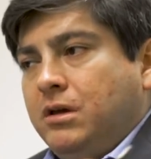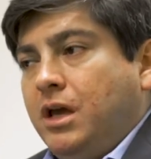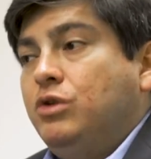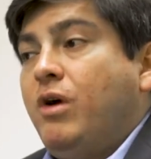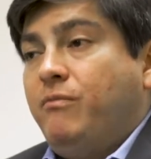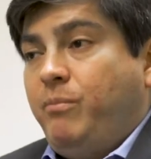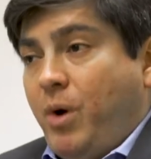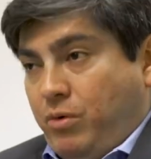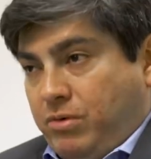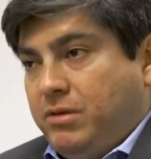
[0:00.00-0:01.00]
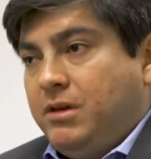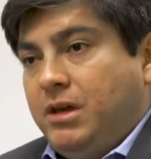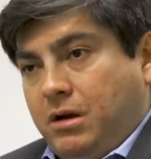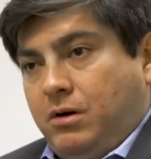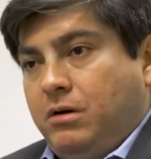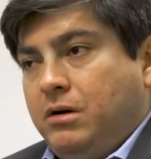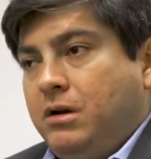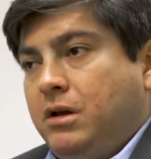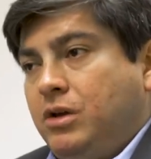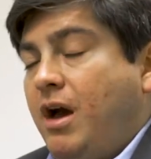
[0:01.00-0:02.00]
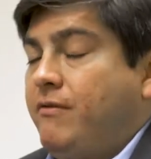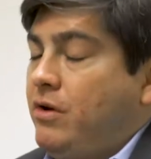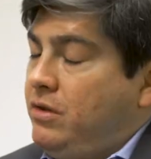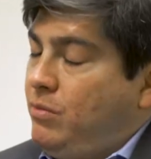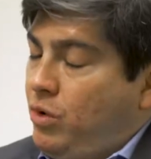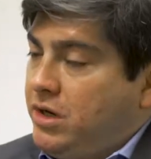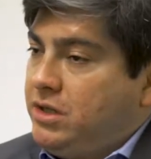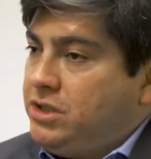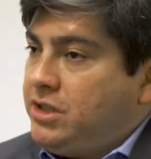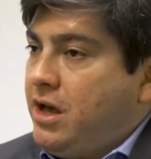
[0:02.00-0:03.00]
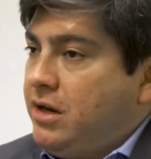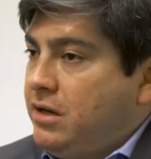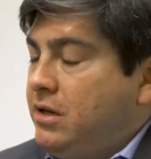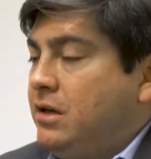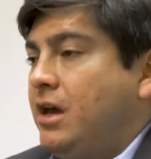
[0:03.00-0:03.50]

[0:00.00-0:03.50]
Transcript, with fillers: And you have both here. You have it on the mortgage side